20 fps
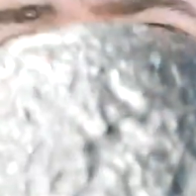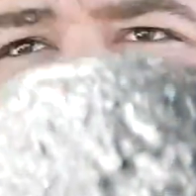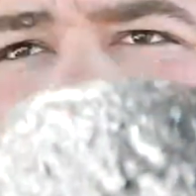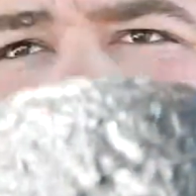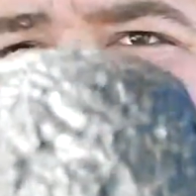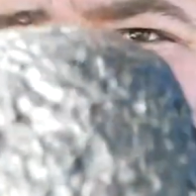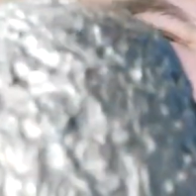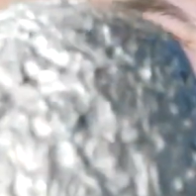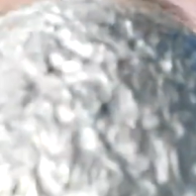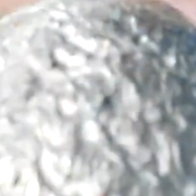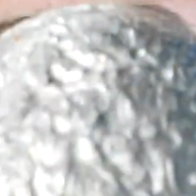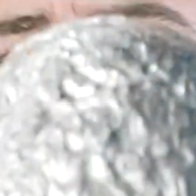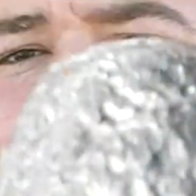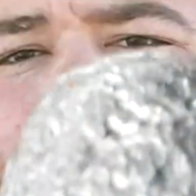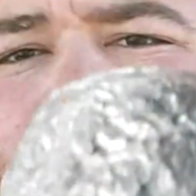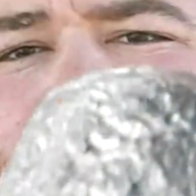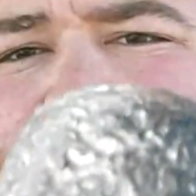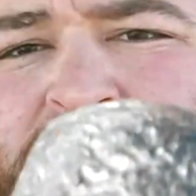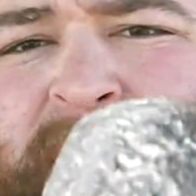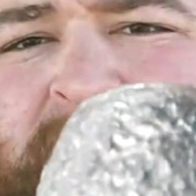
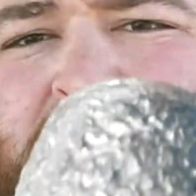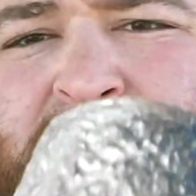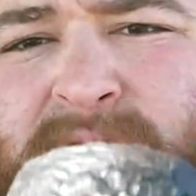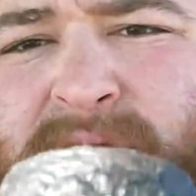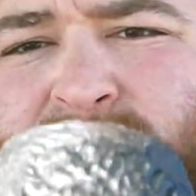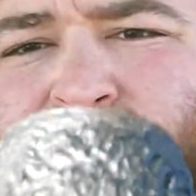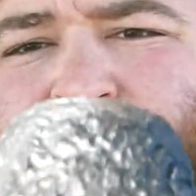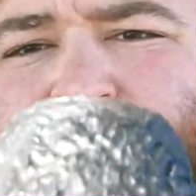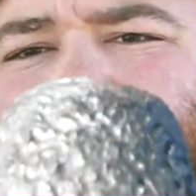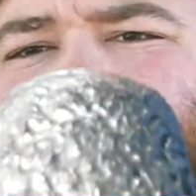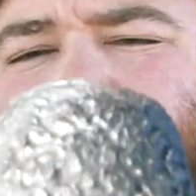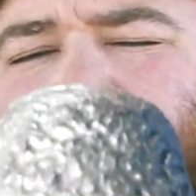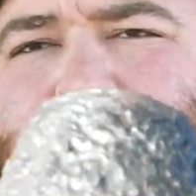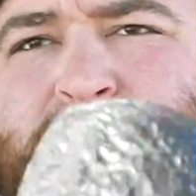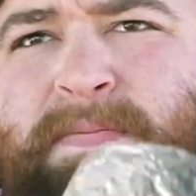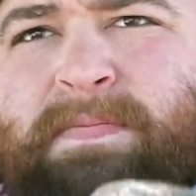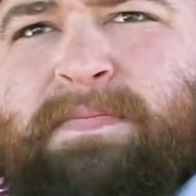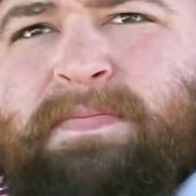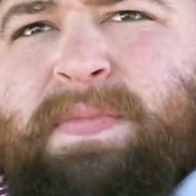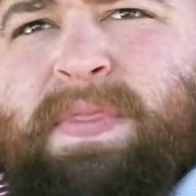on my fingers.
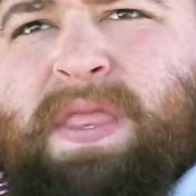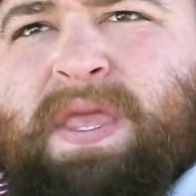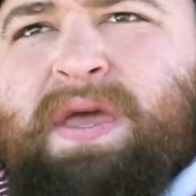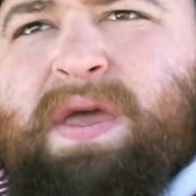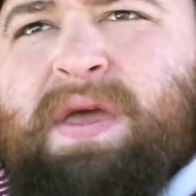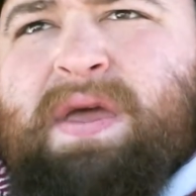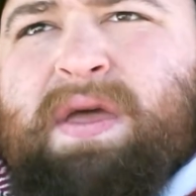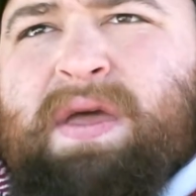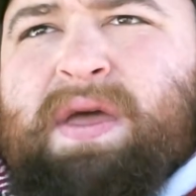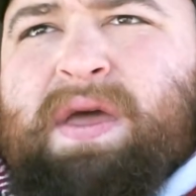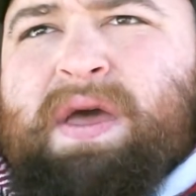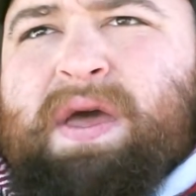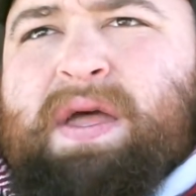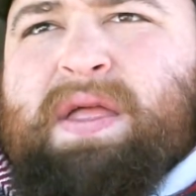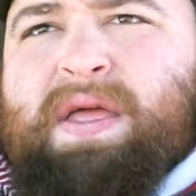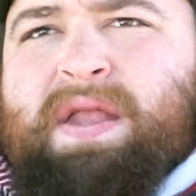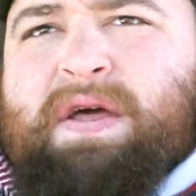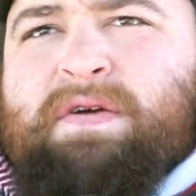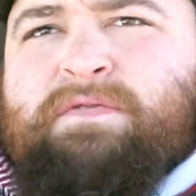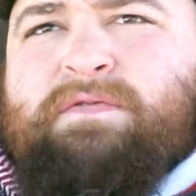And
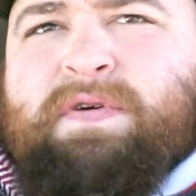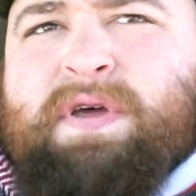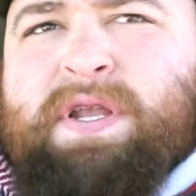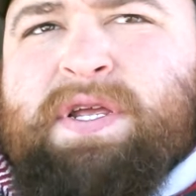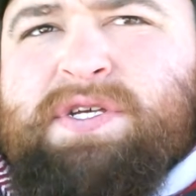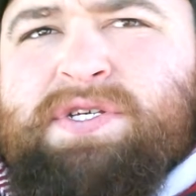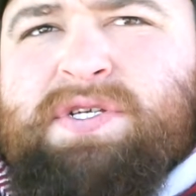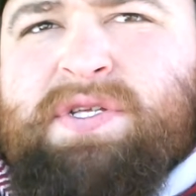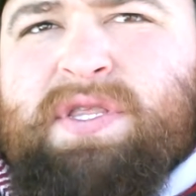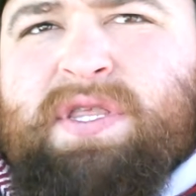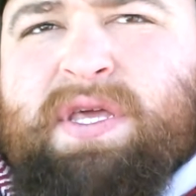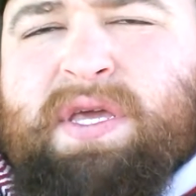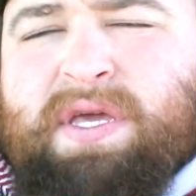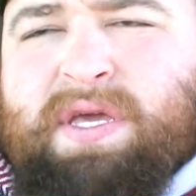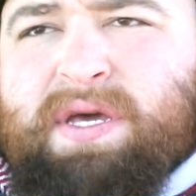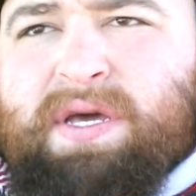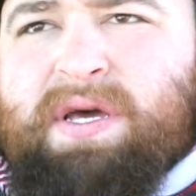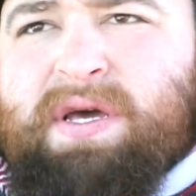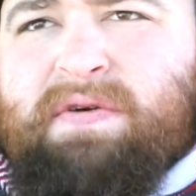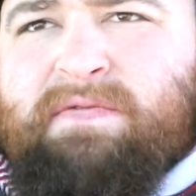then I finished
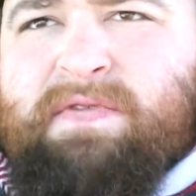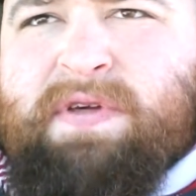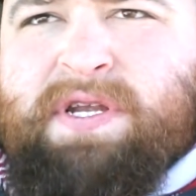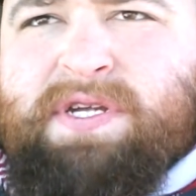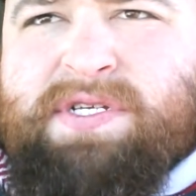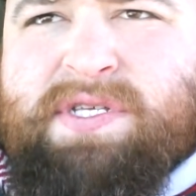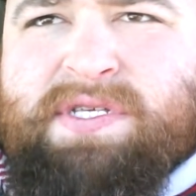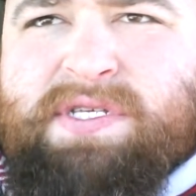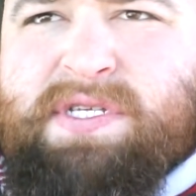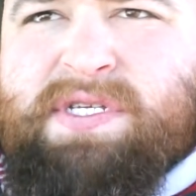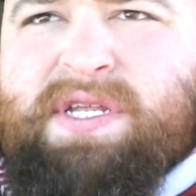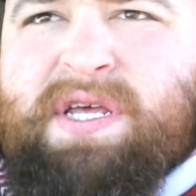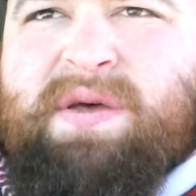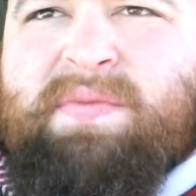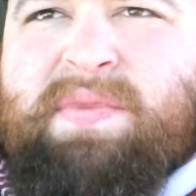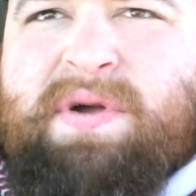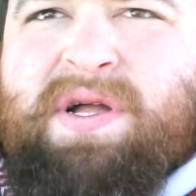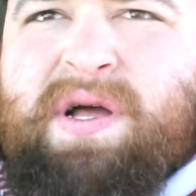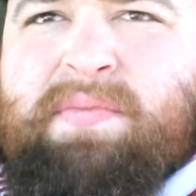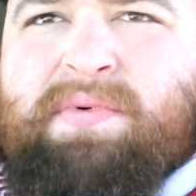the
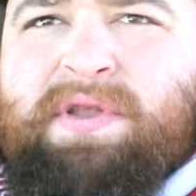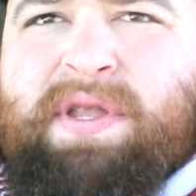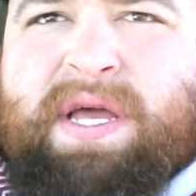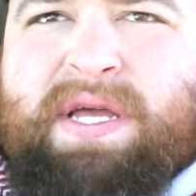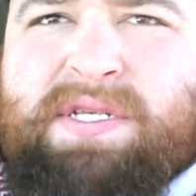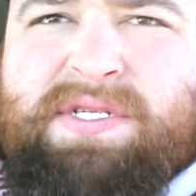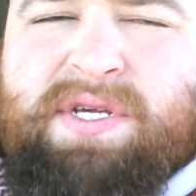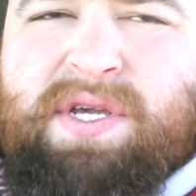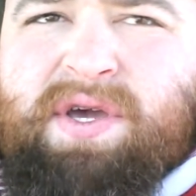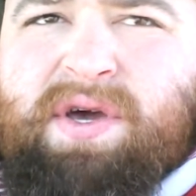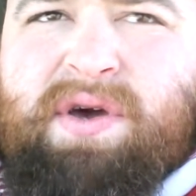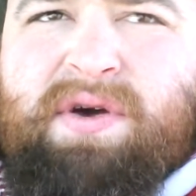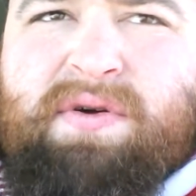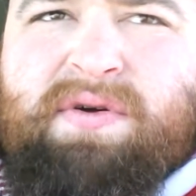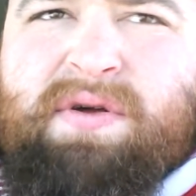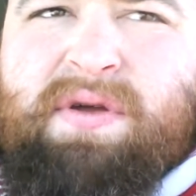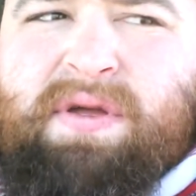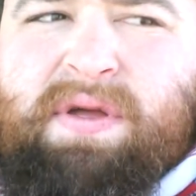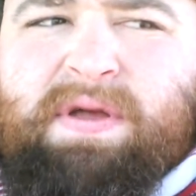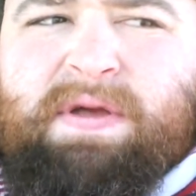stem a couple days ago.